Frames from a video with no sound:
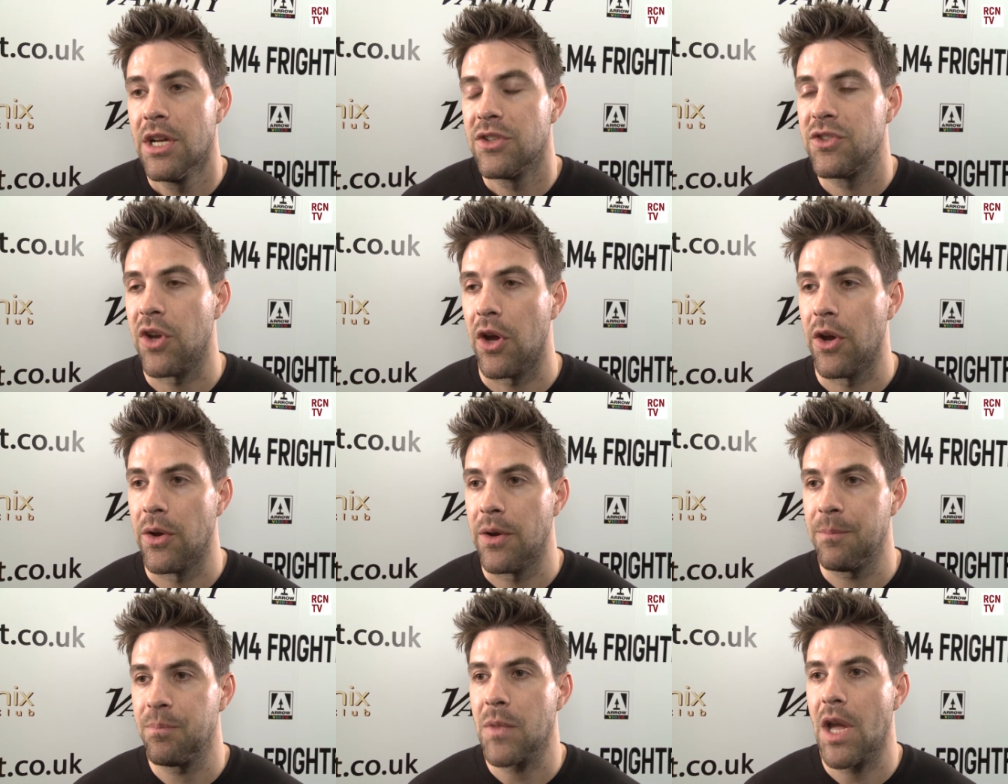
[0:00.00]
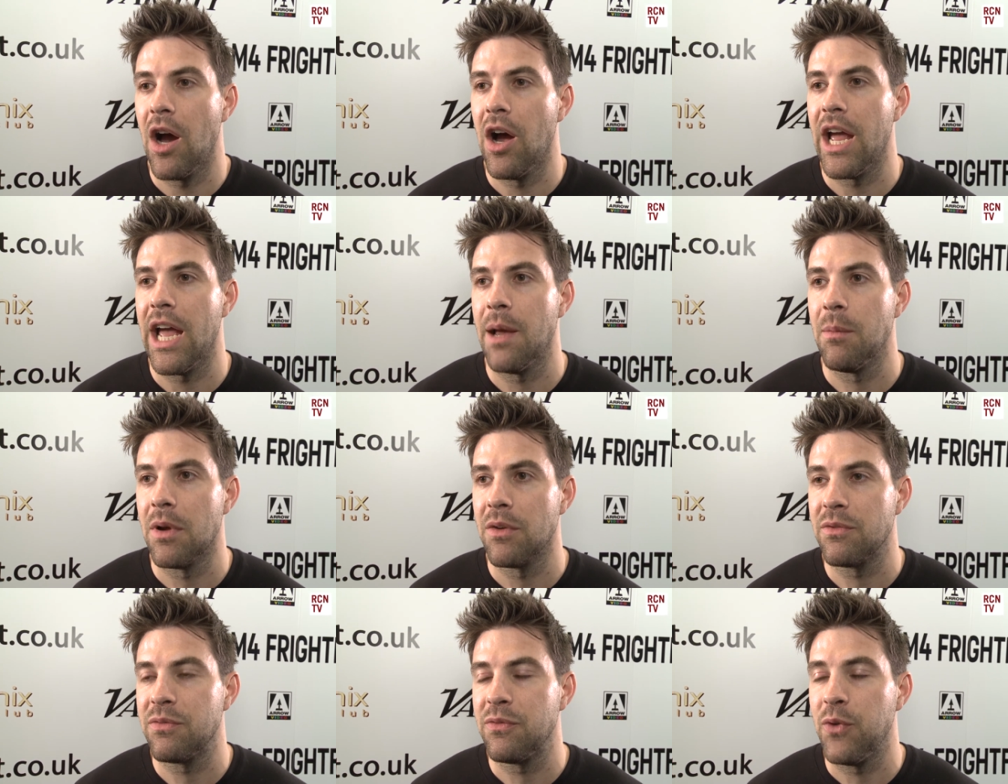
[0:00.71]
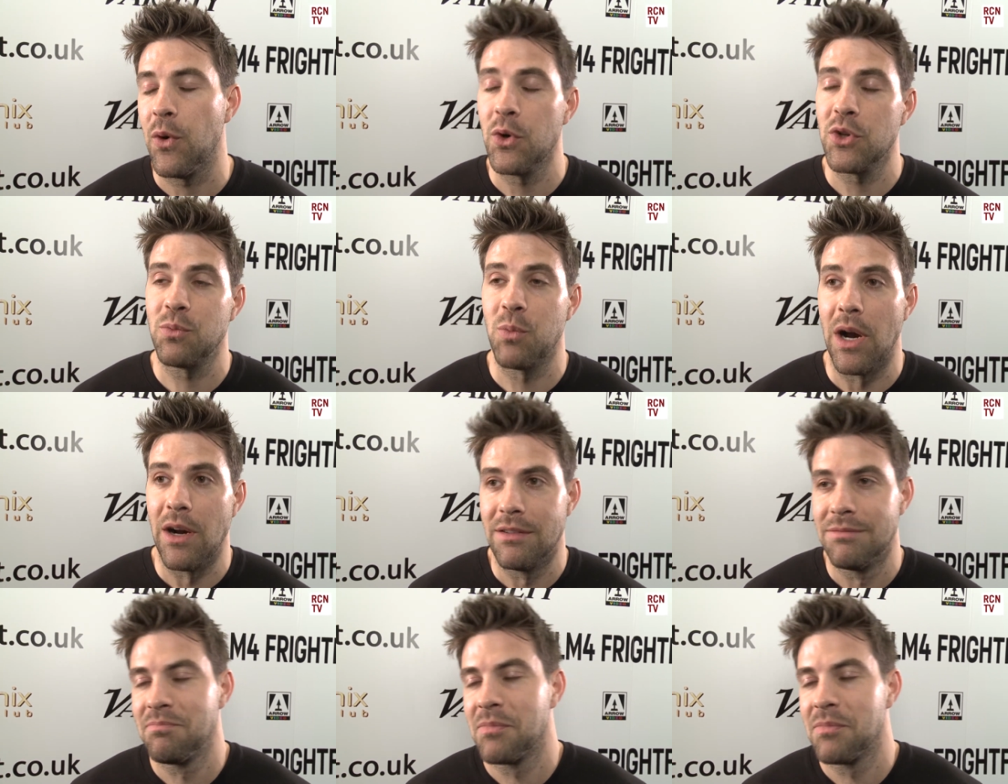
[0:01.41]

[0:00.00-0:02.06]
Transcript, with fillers: So I am unfortunate. Well,